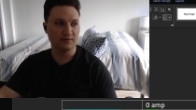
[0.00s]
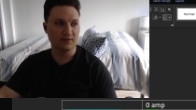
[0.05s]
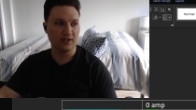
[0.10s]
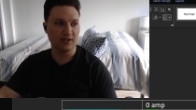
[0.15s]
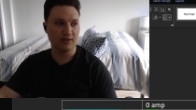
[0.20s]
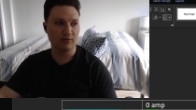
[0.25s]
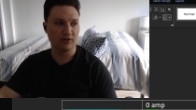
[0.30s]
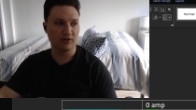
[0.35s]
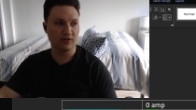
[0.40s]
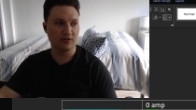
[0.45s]
And
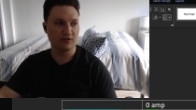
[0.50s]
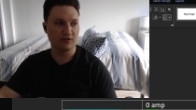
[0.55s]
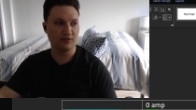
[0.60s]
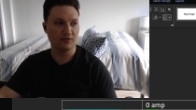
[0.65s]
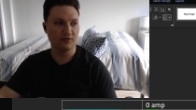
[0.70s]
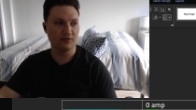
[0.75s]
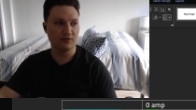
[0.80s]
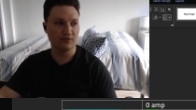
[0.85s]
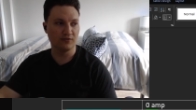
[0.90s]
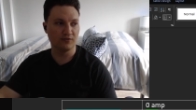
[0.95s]
now we're gonna go,
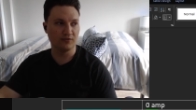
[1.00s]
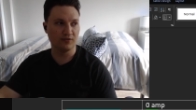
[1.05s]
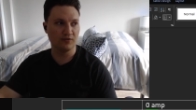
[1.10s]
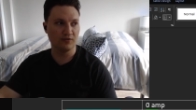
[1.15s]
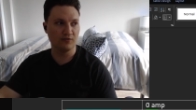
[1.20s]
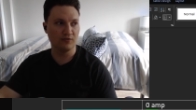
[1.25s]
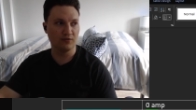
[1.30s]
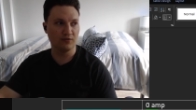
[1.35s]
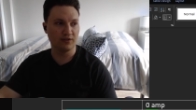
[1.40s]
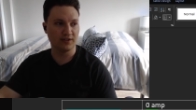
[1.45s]
do,
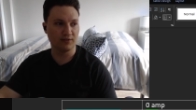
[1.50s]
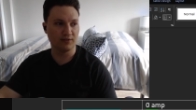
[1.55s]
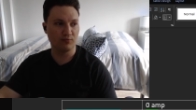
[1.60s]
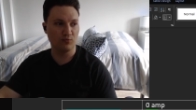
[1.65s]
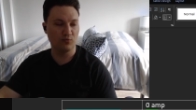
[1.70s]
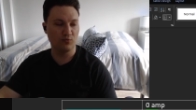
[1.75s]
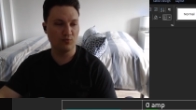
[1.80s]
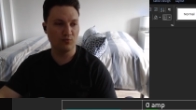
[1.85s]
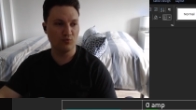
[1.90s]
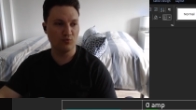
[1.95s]
go look at
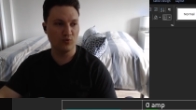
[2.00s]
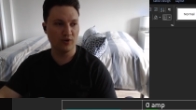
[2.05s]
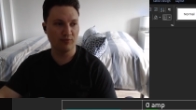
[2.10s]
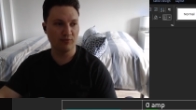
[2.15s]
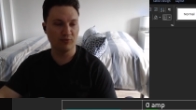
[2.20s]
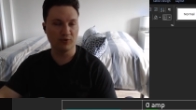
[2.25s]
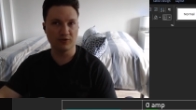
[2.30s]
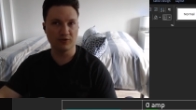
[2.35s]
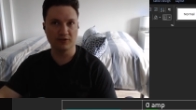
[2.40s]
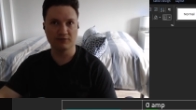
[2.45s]
one
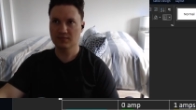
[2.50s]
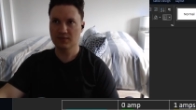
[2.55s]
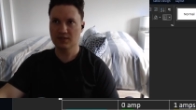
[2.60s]
more.